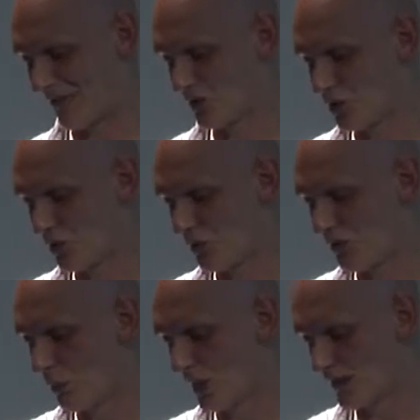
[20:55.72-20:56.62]
I will show you
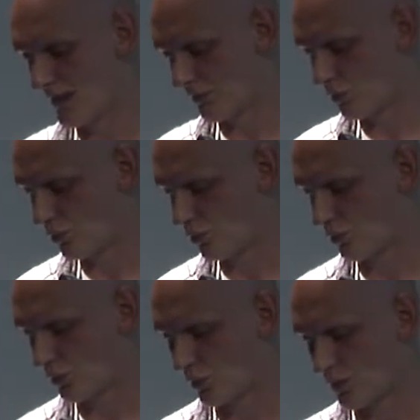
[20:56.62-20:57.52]
the ways how
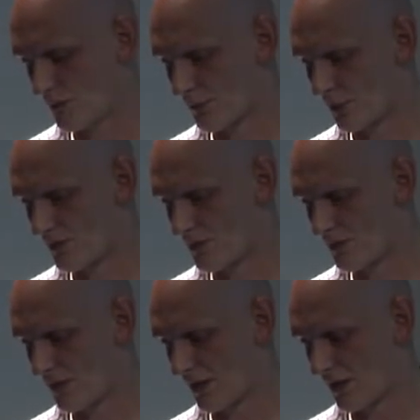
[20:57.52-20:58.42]
to, to exploit
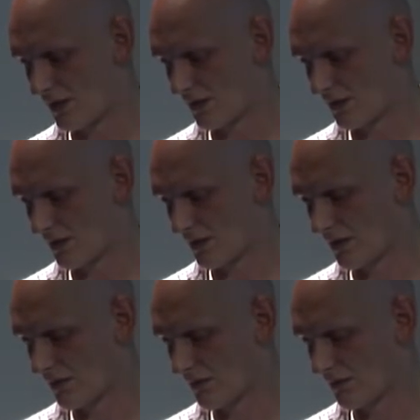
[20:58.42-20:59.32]
SEC
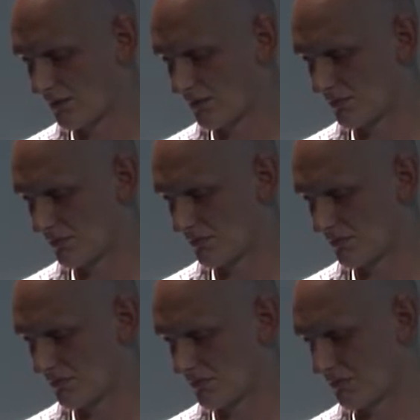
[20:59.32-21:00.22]
and
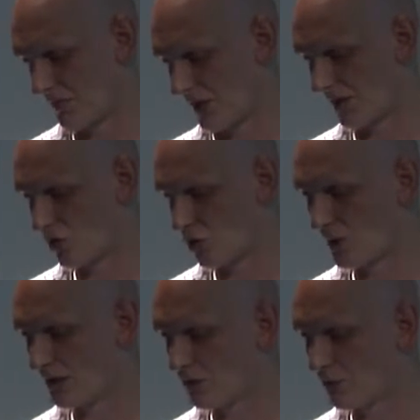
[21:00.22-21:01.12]
I
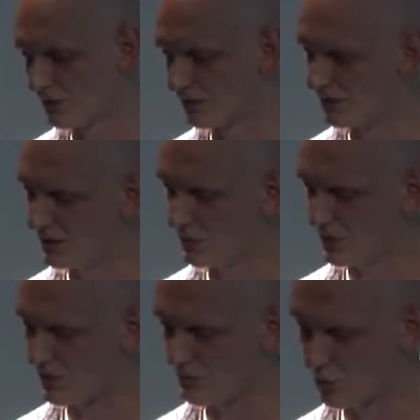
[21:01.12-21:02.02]
hope that you will see
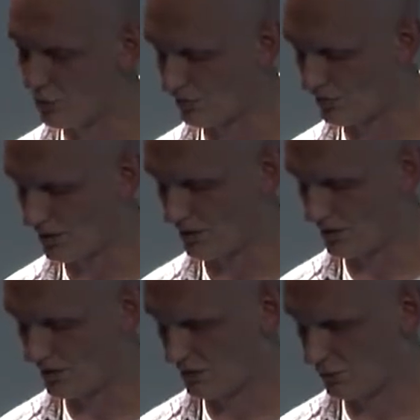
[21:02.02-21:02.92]
what's the problem here,
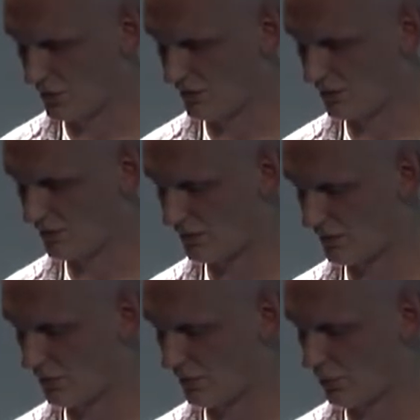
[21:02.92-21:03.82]

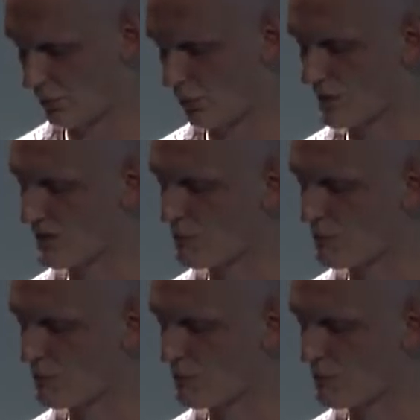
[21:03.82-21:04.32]
what's, what's the